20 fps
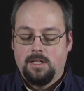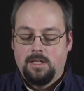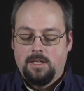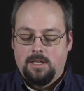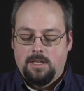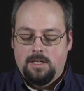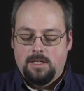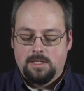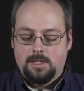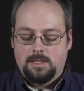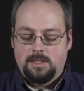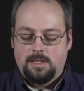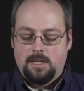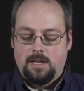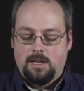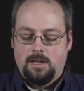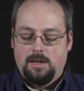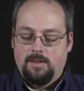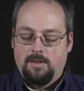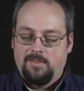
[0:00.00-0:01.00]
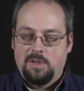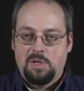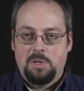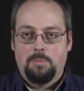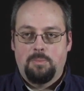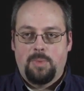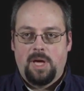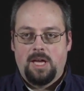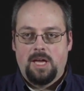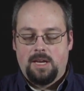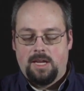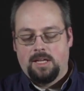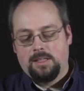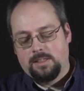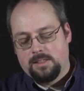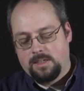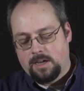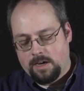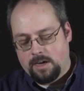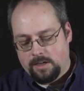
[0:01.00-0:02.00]
instead of a bayonet
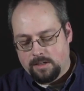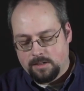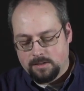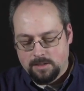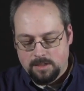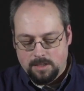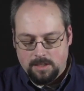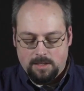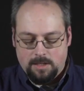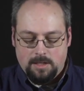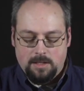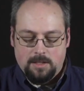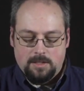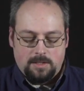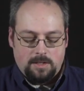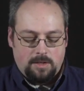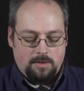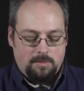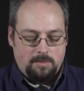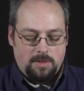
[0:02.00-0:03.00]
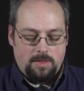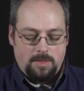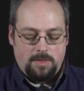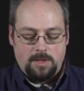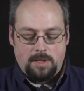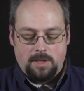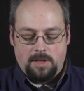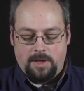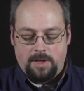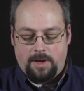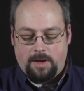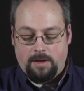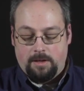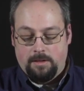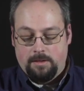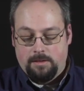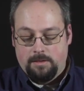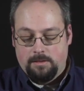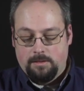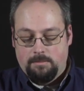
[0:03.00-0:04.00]
style. So with the
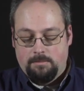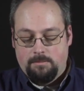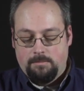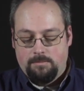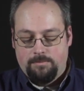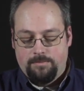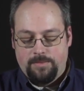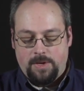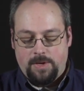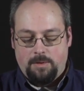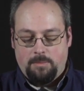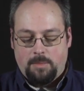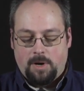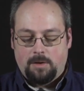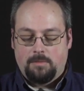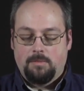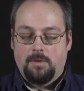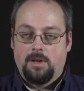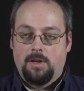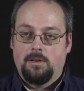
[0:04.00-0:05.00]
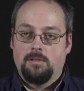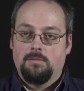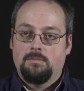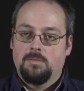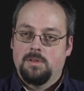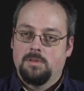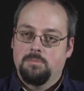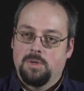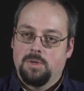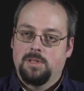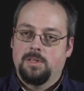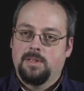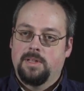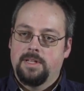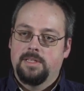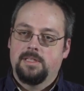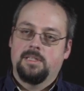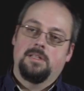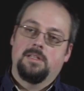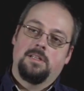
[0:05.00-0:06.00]
Mark I, you put the
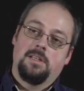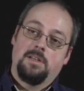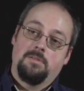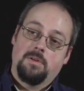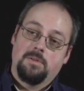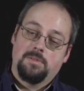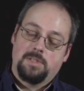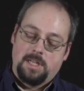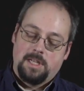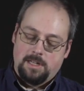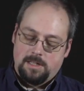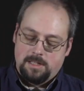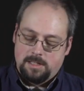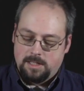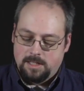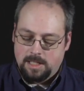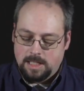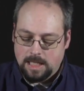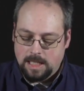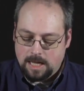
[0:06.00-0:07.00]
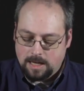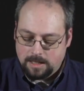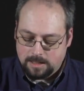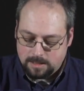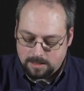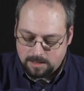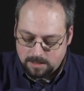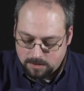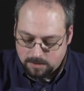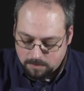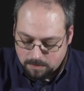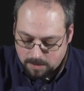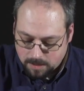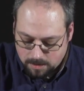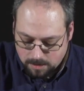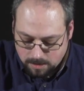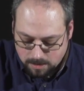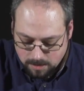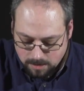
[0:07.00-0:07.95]
lens in and then you rotate it until it locks. This one,